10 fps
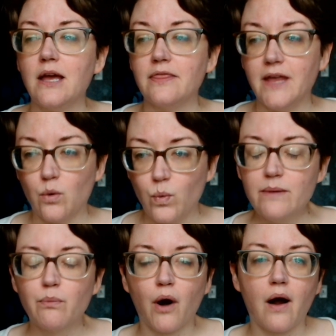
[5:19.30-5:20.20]
that we
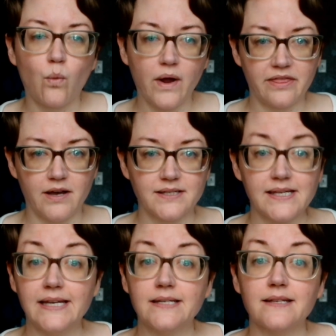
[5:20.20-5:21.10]
brought with us
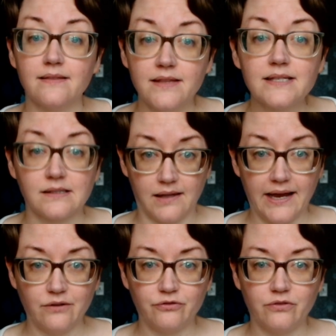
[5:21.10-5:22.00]
into this
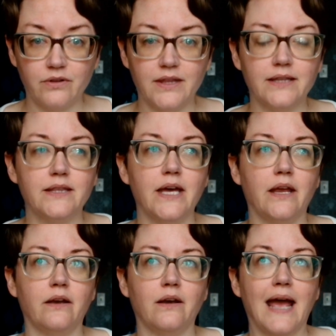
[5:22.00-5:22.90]
life, that
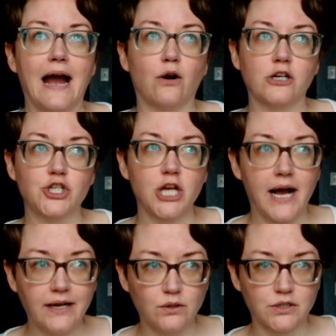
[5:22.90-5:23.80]
then our
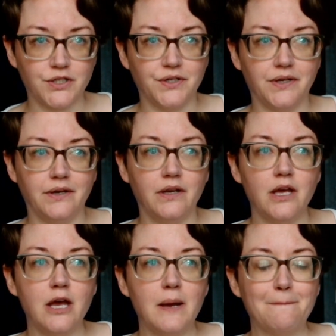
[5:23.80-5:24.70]
childhood
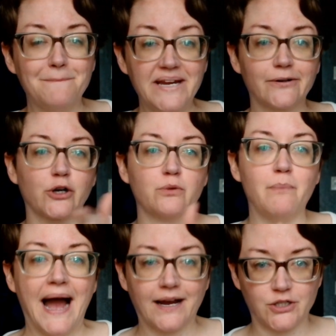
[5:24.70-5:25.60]
mirrored
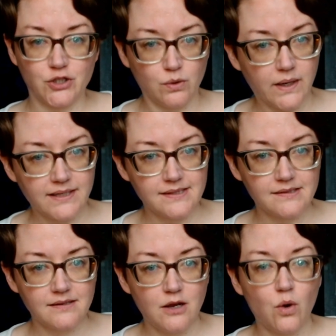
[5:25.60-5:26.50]
back to
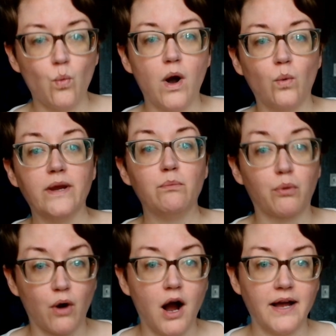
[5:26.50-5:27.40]
us what we
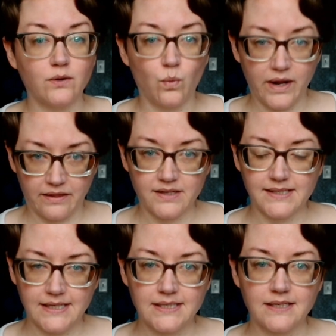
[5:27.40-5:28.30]
brought with us
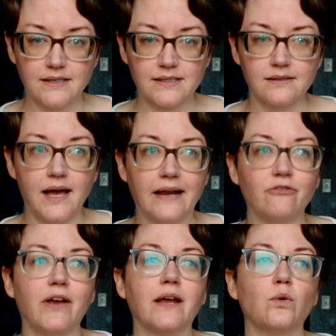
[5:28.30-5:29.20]
into this life.
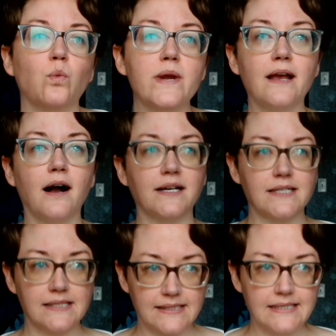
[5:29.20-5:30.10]
And we got
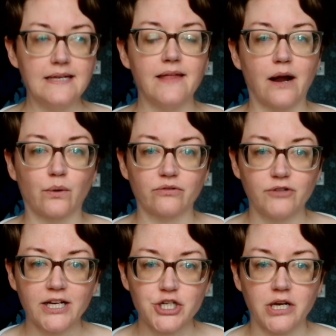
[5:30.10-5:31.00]
to see that
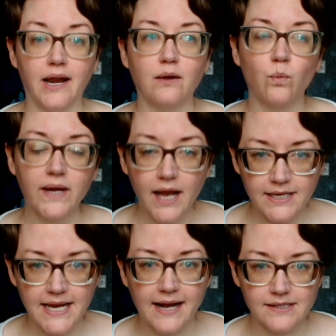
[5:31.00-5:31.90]
reflection and we got
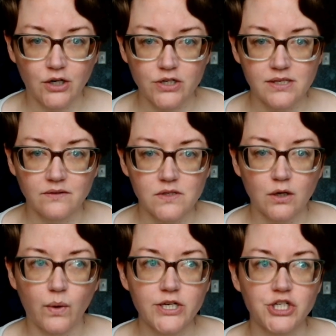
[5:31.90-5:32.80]
to ask ourselves the
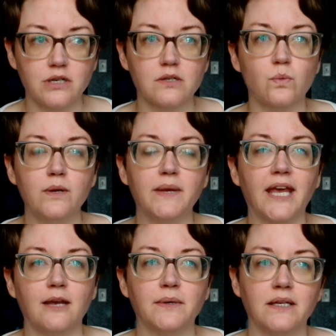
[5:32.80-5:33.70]
question as we
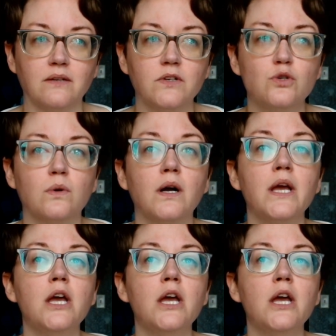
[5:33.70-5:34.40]
became an individual